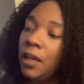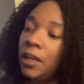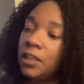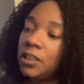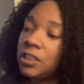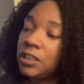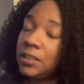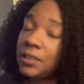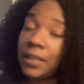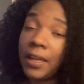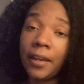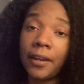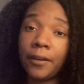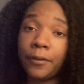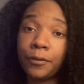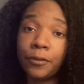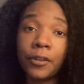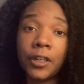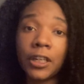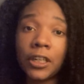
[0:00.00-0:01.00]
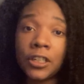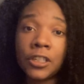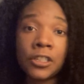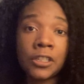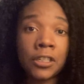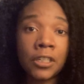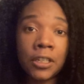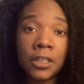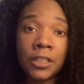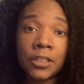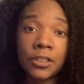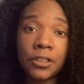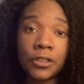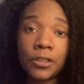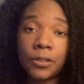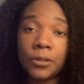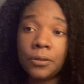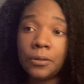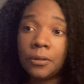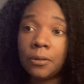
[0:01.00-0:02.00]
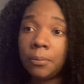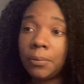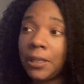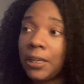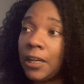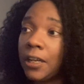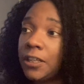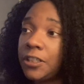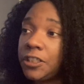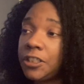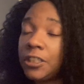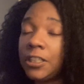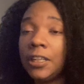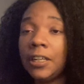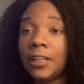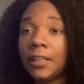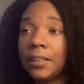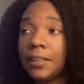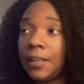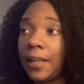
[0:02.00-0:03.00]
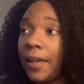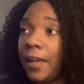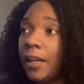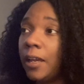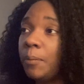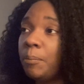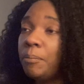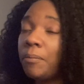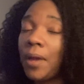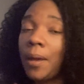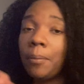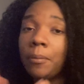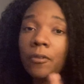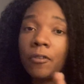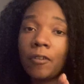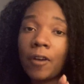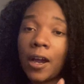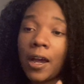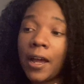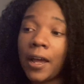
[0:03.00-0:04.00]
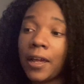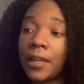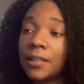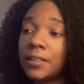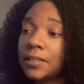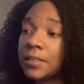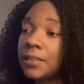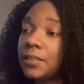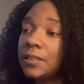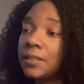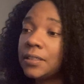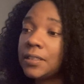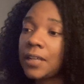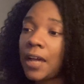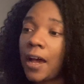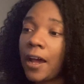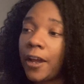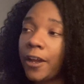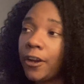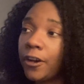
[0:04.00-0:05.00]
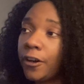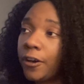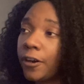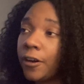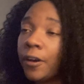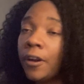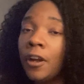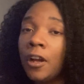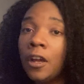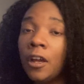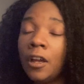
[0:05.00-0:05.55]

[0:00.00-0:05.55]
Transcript: she's like a freaking genius too, because she can like memorize entire